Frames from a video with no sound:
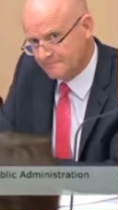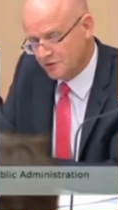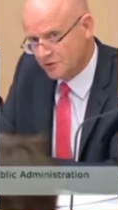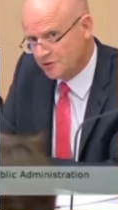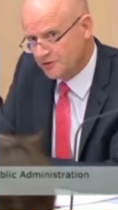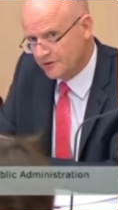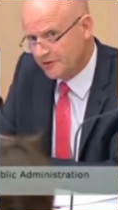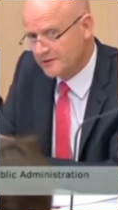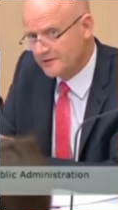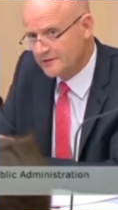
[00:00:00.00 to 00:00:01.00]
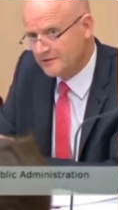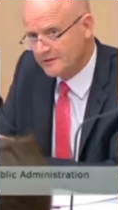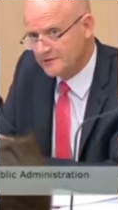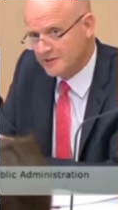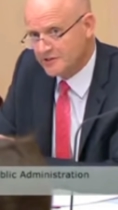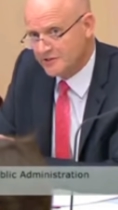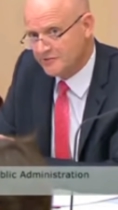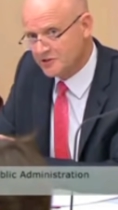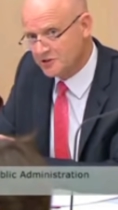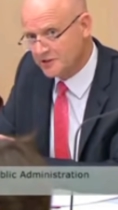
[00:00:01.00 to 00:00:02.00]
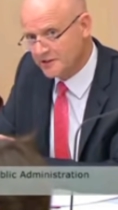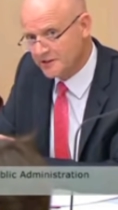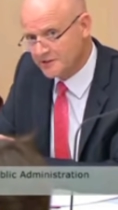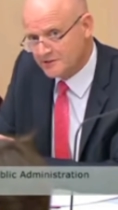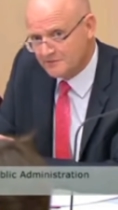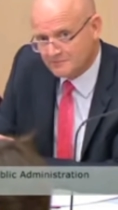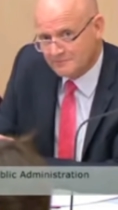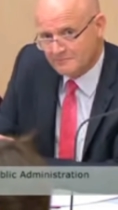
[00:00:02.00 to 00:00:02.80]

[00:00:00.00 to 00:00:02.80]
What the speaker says: You could do it at least every 2 years.